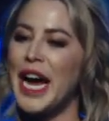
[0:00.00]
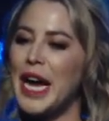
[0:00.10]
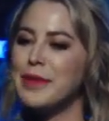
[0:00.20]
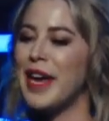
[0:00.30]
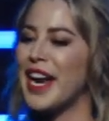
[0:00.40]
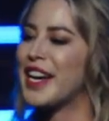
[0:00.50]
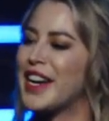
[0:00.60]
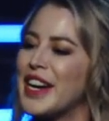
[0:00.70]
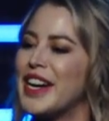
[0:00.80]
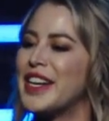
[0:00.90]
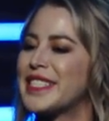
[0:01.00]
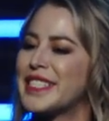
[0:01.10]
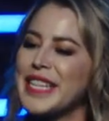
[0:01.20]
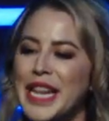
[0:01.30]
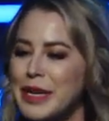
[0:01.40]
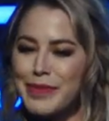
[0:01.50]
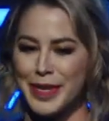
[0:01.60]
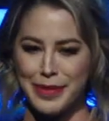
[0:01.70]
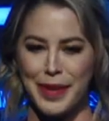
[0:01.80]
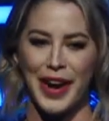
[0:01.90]
time at a girls'
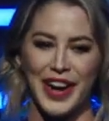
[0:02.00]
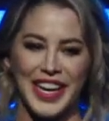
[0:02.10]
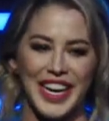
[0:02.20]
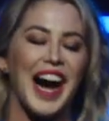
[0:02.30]
slumber party.